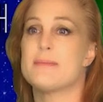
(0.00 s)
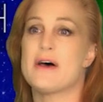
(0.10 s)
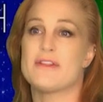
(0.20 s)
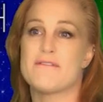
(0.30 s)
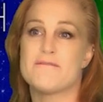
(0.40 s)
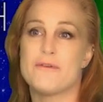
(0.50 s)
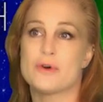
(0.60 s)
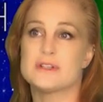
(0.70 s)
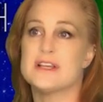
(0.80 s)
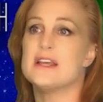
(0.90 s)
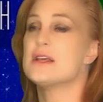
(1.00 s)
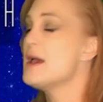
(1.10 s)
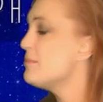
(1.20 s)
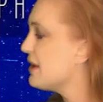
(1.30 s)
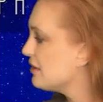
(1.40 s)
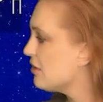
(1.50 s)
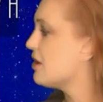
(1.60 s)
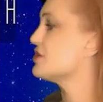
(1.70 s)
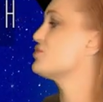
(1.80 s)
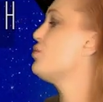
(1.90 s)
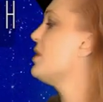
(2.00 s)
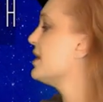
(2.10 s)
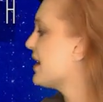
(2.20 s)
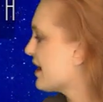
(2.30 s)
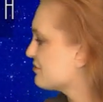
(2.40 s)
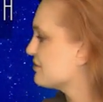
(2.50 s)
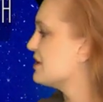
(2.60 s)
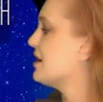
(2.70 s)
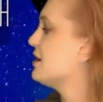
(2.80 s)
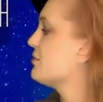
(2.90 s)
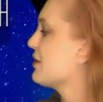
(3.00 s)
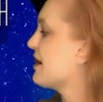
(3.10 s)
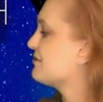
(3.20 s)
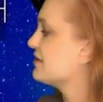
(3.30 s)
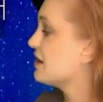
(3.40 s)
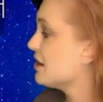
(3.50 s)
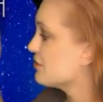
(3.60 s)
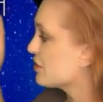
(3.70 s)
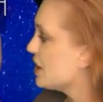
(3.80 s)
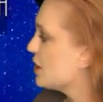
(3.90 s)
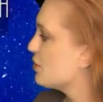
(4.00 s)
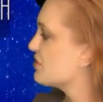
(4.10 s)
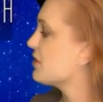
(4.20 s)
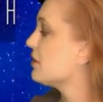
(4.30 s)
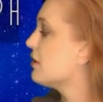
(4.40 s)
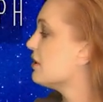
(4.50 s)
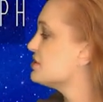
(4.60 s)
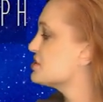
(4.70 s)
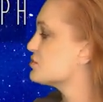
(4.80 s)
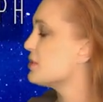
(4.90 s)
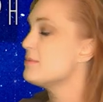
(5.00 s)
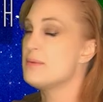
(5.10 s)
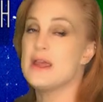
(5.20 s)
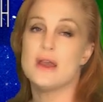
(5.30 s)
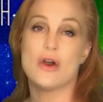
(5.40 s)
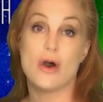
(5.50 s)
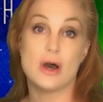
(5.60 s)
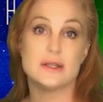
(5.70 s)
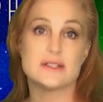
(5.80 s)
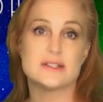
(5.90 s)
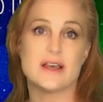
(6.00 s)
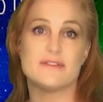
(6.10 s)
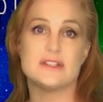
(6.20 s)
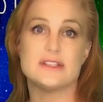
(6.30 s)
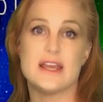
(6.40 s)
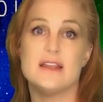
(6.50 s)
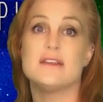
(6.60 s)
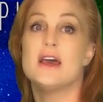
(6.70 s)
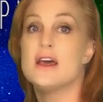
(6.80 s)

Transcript: about the 14th being launched one after the other, with the largest one being on the 17th.